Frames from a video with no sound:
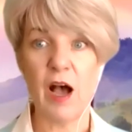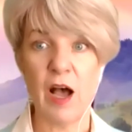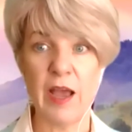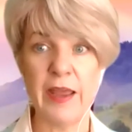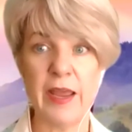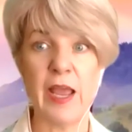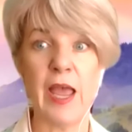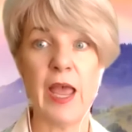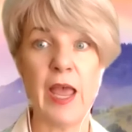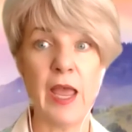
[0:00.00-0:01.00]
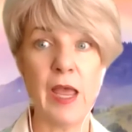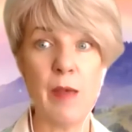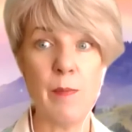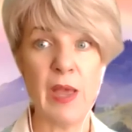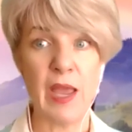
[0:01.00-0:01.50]
I
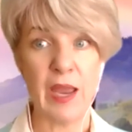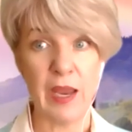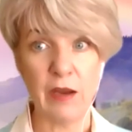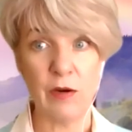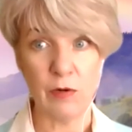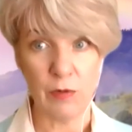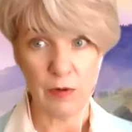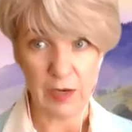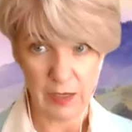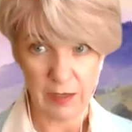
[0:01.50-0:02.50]
am angry,